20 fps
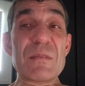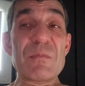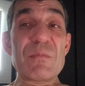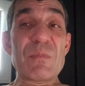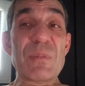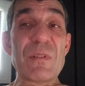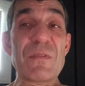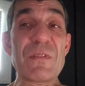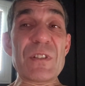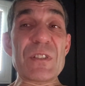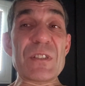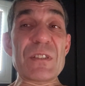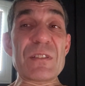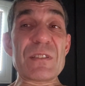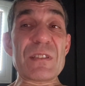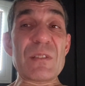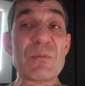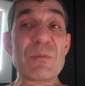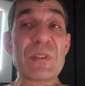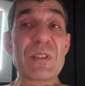
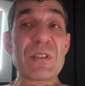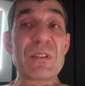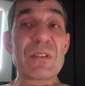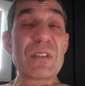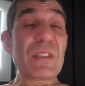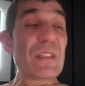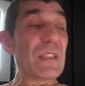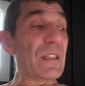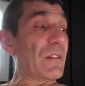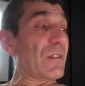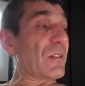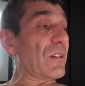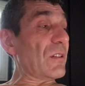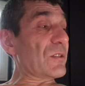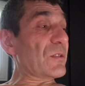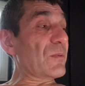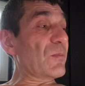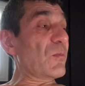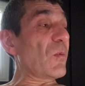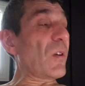provisions, and we got
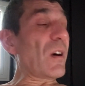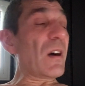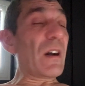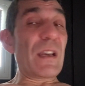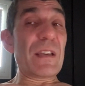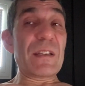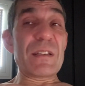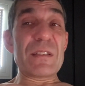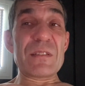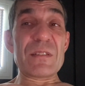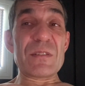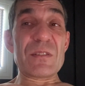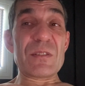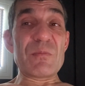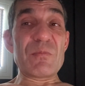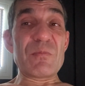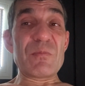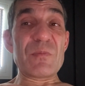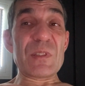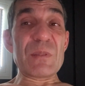some wine and
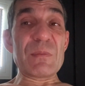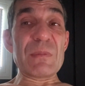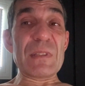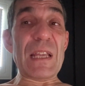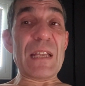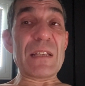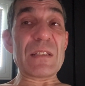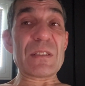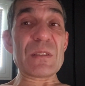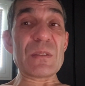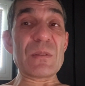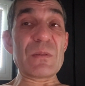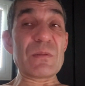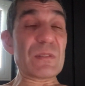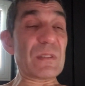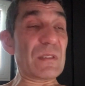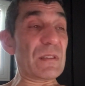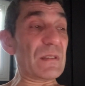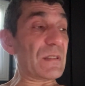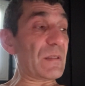some
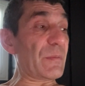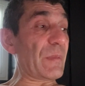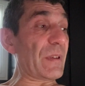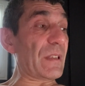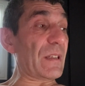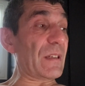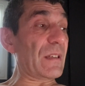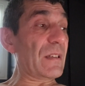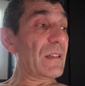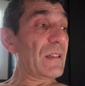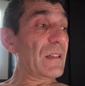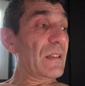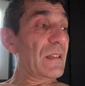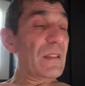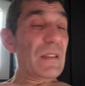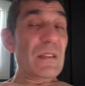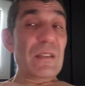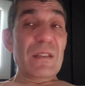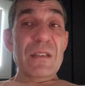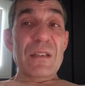lentils and some other
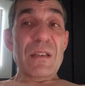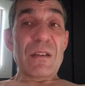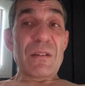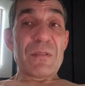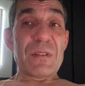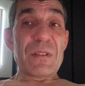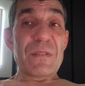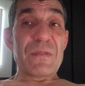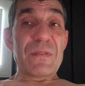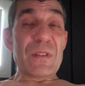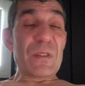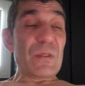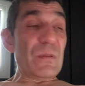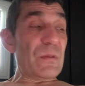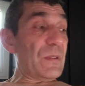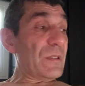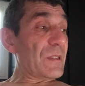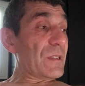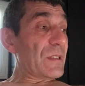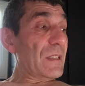healthy
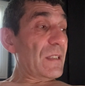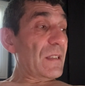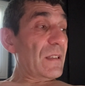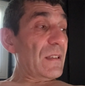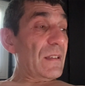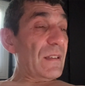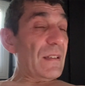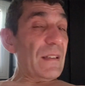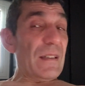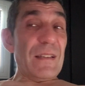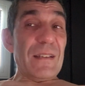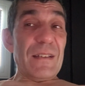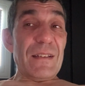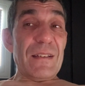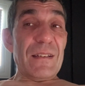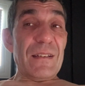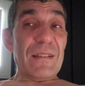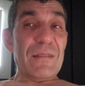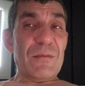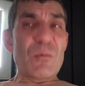foods,
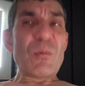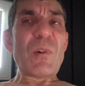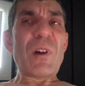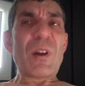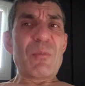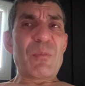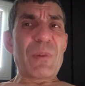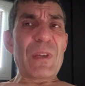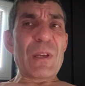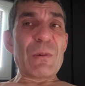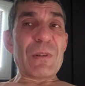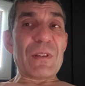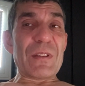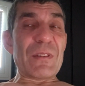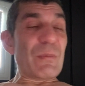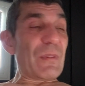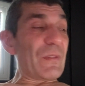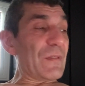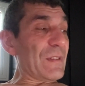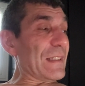wine being one of
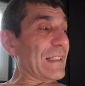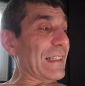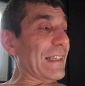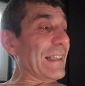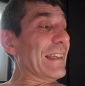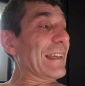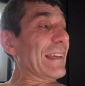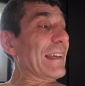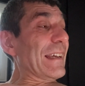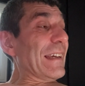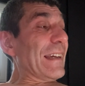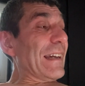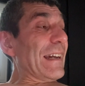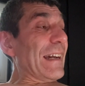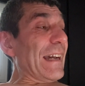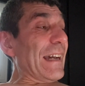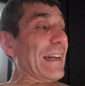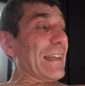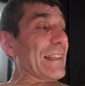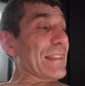them, obviously.
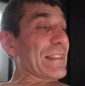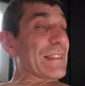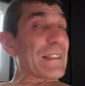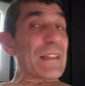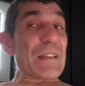And